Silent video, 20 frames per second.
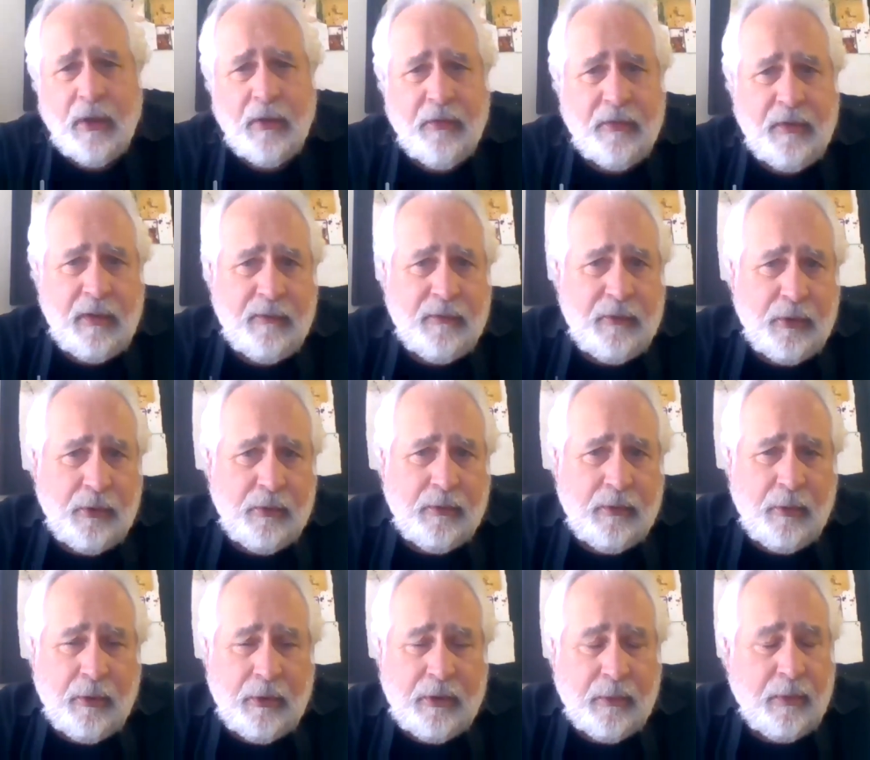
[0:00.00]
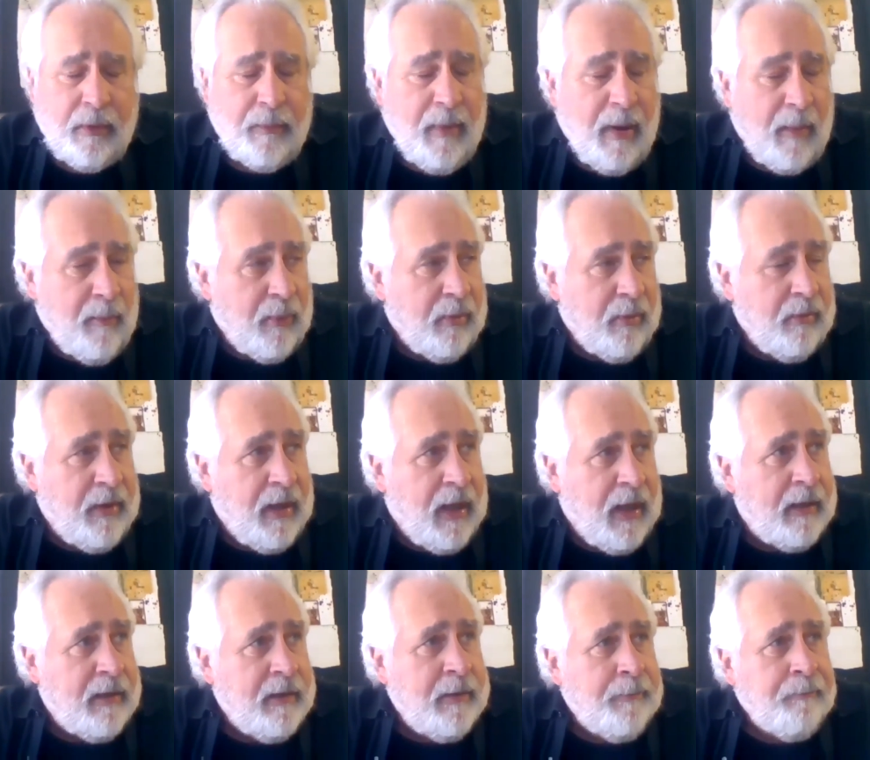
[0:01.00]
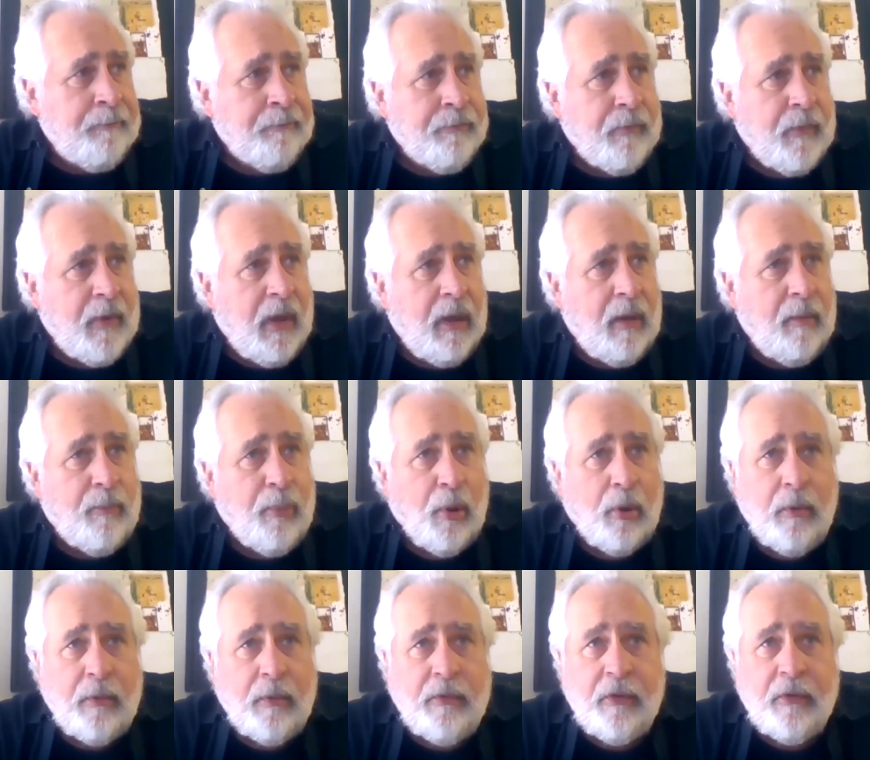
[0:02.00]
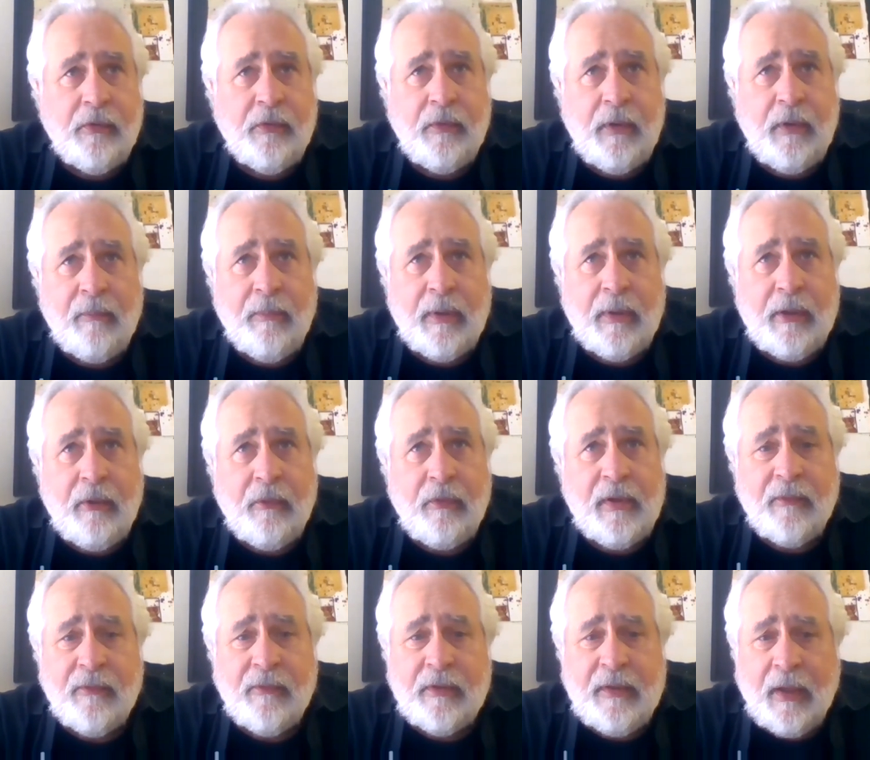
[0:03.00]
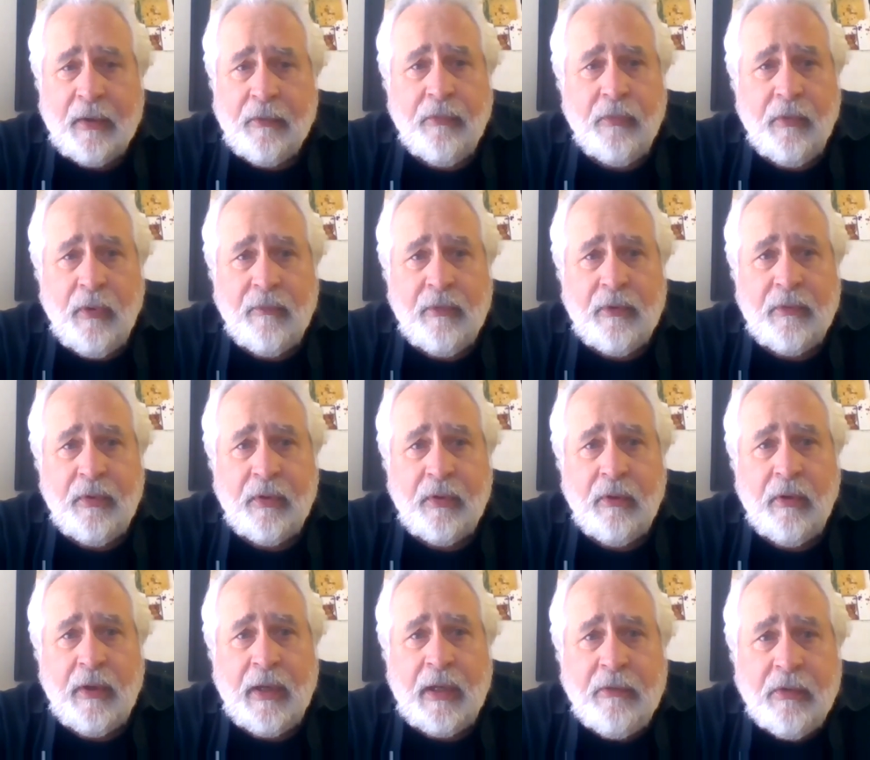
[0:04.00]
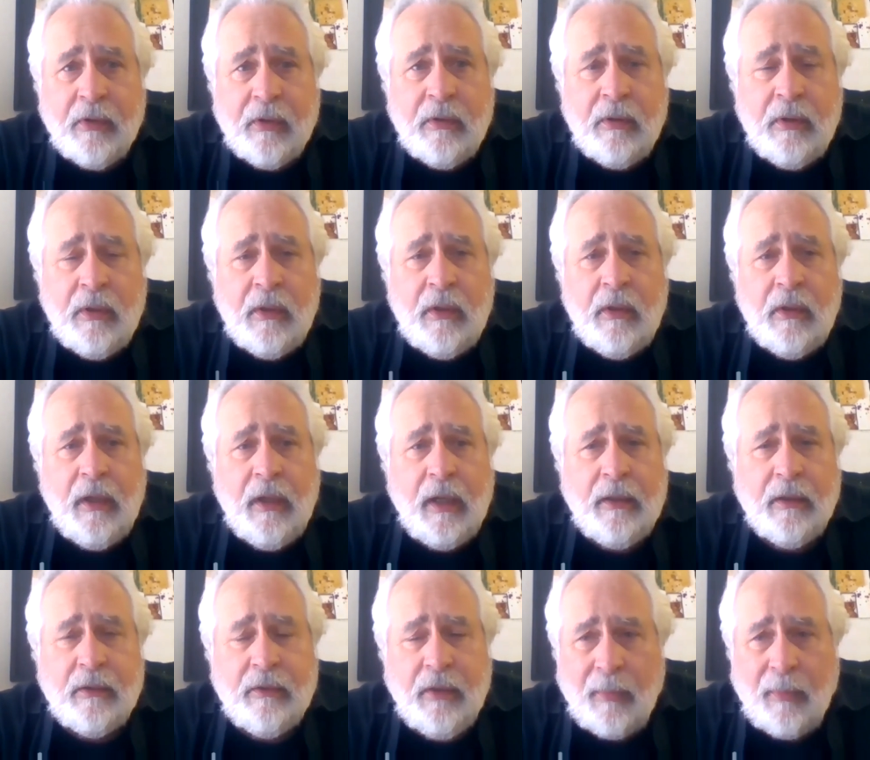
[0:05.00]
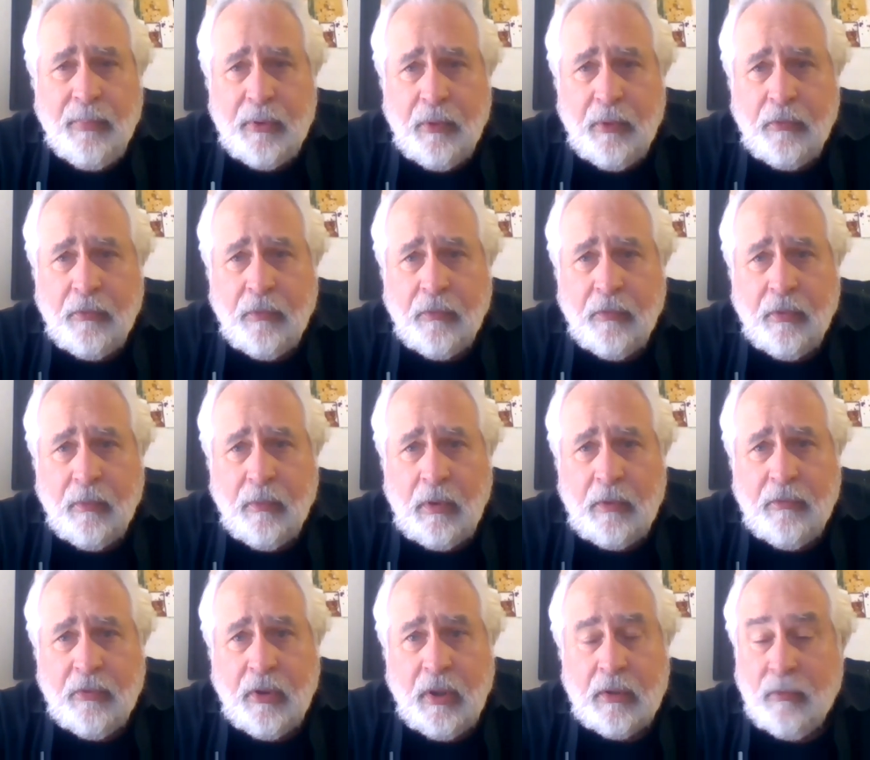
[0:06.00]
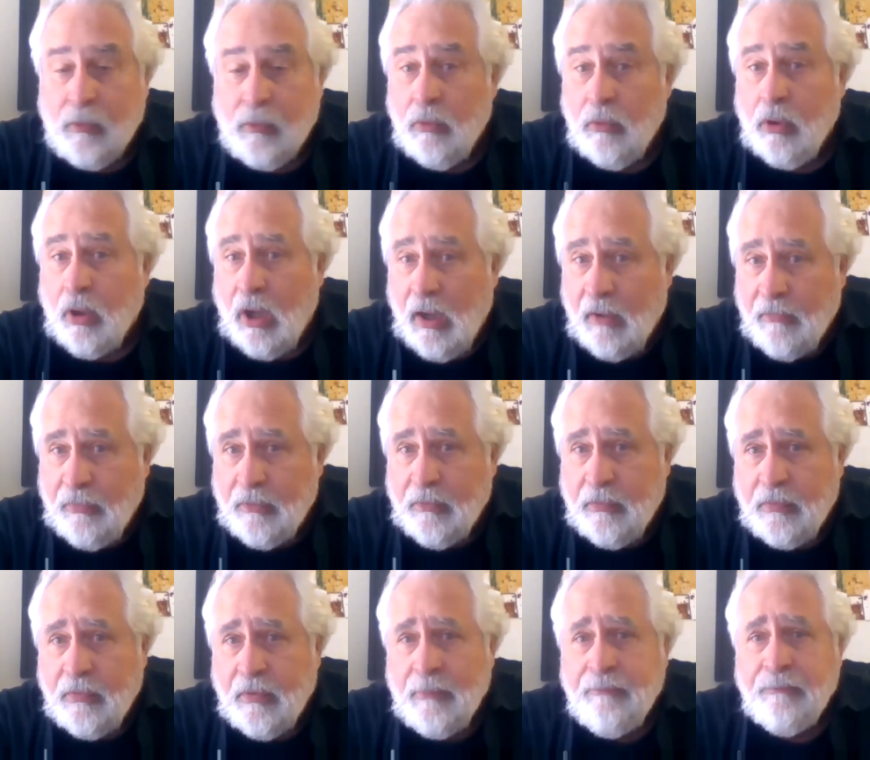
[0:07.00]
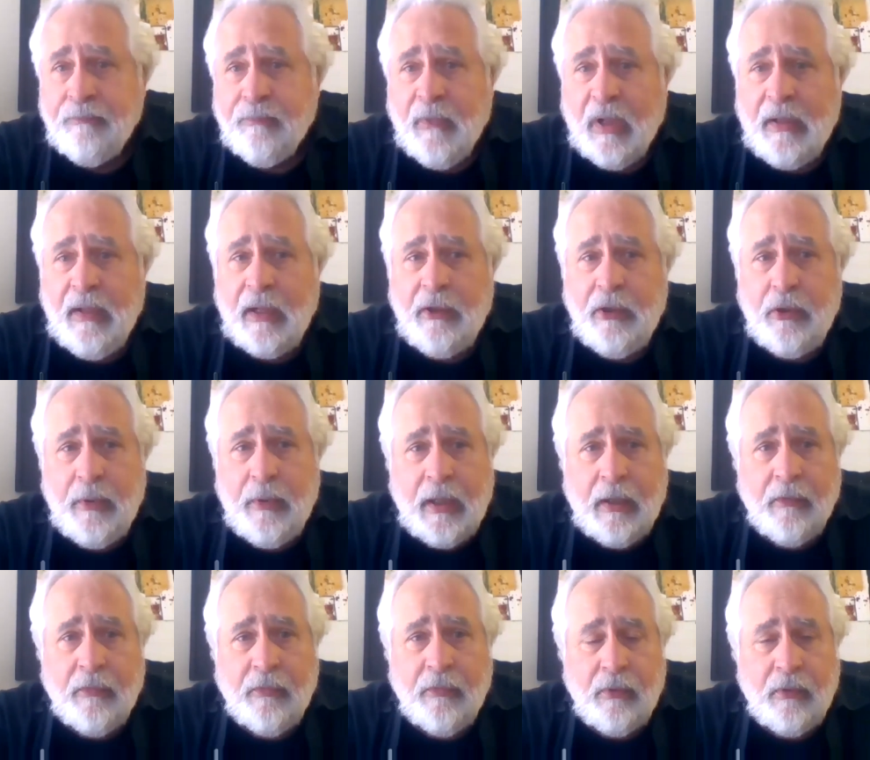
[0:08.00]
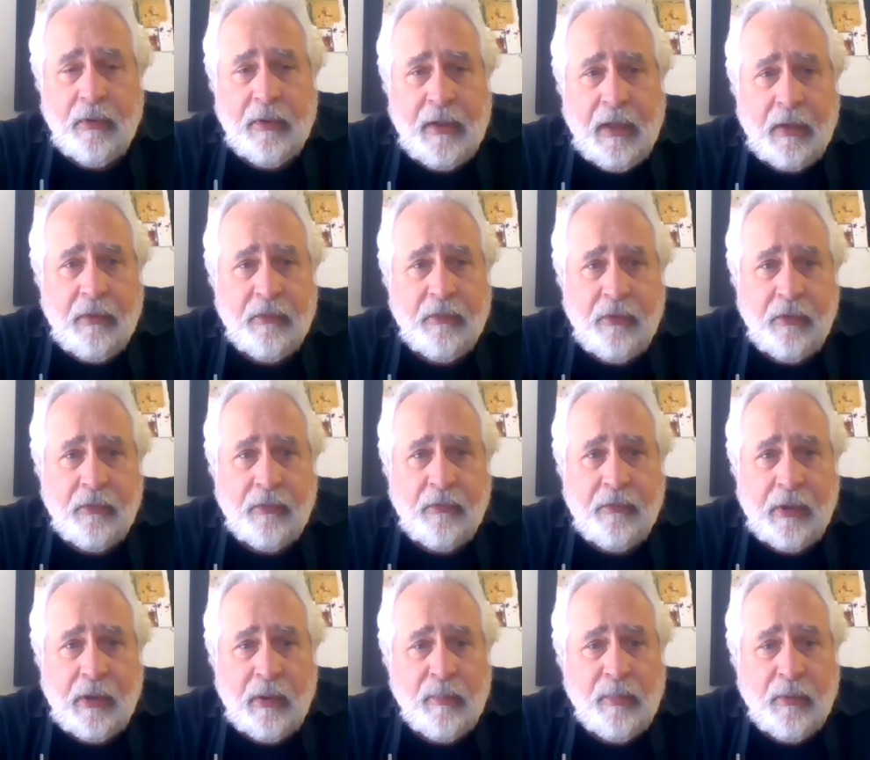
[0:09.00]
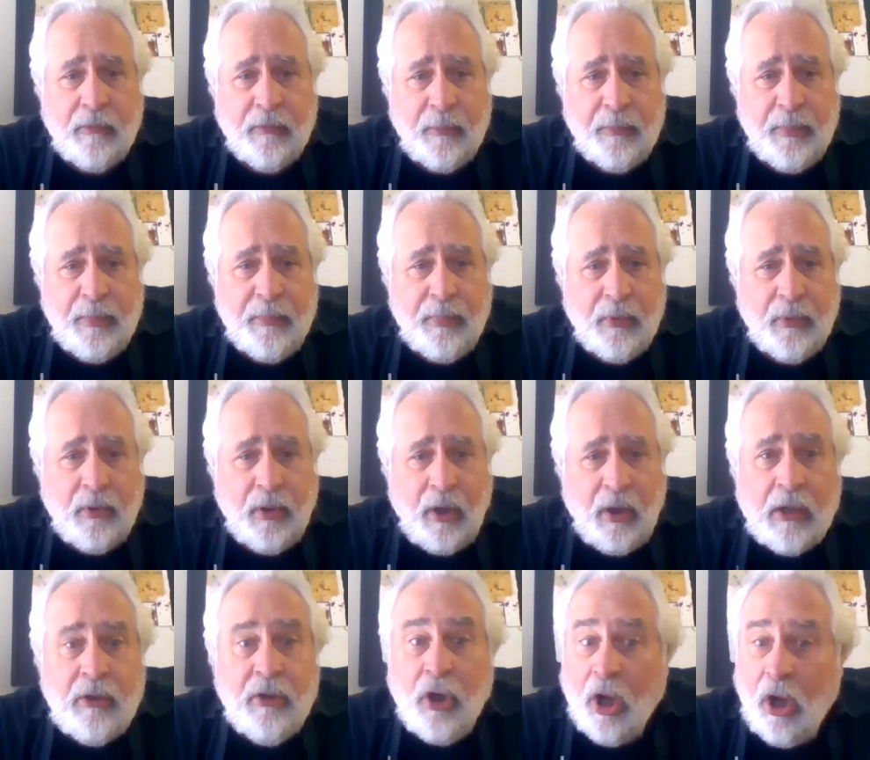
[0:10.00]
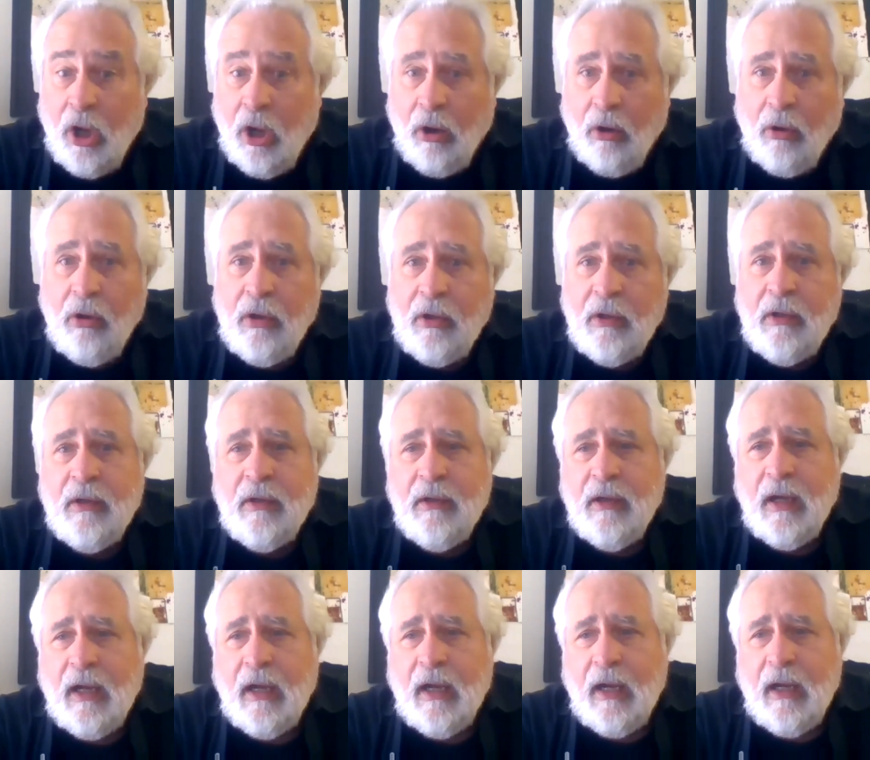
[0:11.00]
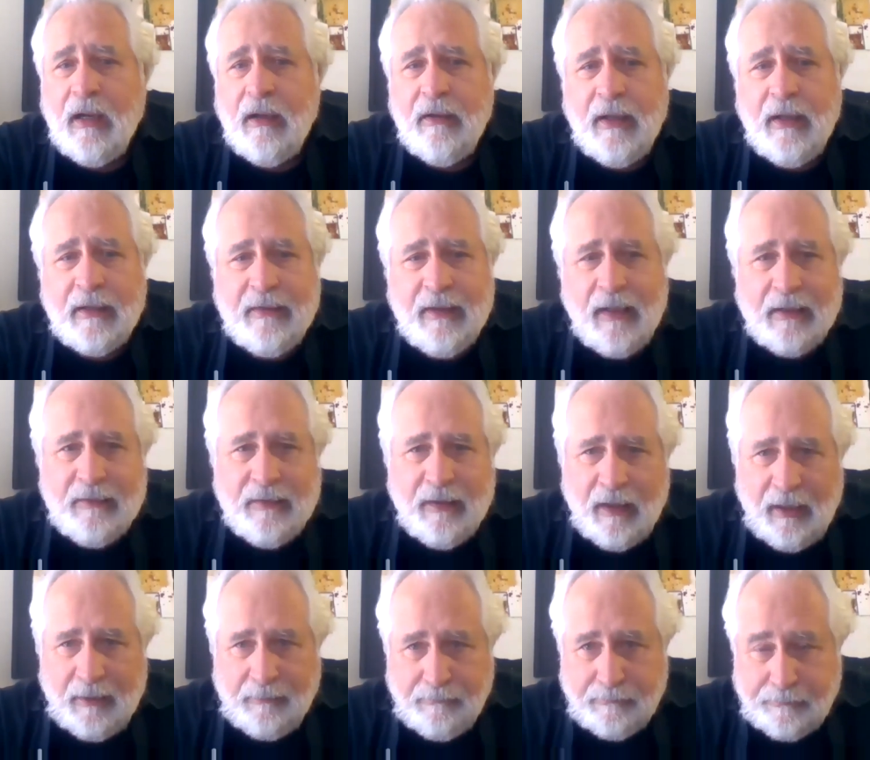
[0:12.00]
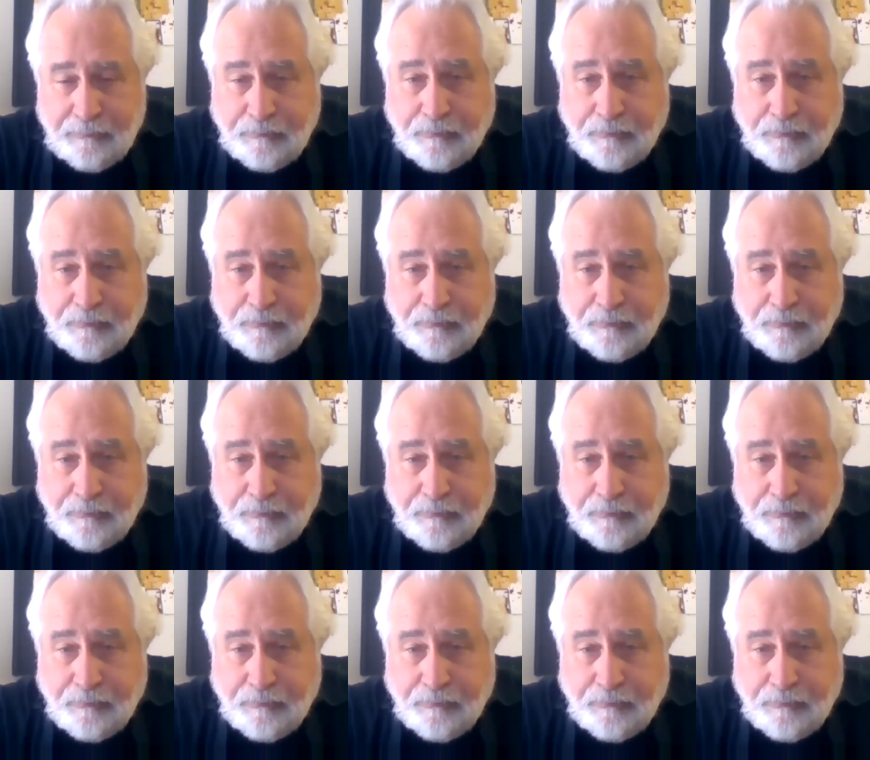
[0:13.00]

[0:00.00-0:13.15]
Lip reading: are, Steve, too, to remember that brokerage used to have a desk for every single agent, and the top producers are the ones who got their own office, and then you had a certain desk just available for people on call at that time.